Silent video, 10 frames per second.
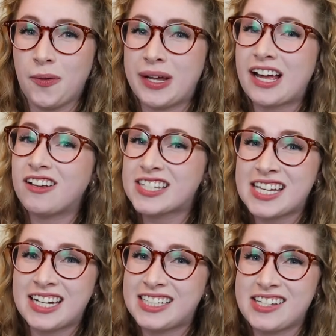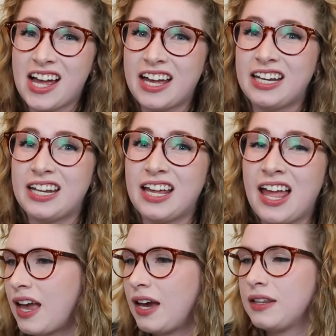when all said and done.
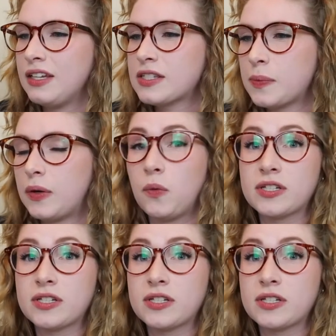And this one